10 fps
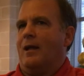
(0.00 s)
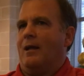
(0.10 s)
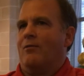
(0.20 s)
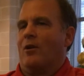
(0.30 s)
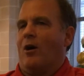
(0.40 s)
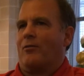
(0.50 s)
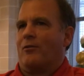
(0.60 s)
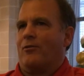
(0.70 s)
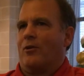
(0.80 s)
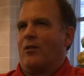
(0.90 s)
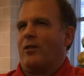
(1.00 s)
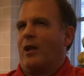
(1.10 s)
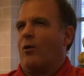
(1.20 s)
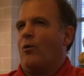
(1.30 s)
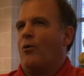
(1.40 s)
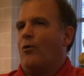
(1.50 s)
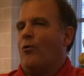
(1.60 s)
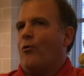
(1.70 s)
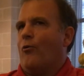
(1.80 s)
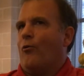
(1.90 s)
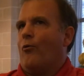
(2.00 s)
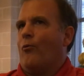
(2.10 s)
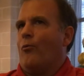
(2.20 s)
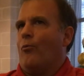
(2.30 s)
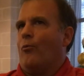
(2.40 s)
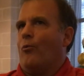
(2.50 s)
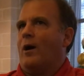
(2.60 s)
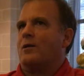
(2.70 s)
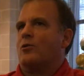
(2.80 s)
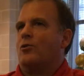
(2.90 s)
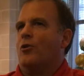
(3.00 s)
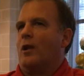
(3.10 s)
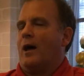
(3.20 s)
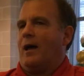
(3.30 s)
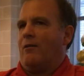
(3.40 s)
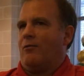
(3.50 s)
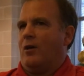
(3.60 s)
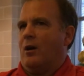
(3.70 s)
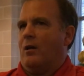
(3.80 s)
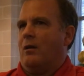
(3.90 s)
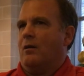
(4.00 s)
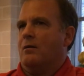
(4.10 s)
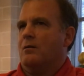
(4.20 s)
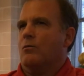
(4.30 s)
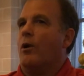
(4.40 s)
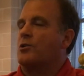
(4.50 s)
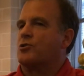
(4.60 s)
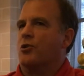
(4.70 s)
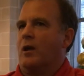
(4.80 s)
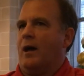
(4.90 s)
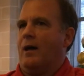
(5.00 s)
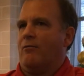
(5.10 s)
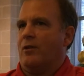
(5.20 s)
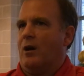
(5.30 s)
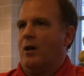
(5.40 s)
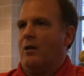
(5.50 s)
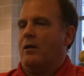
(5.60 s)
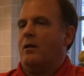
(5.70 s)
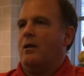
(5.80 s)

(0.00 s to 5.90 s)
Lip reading: even off the field, I think, what could I have done? What should I have done?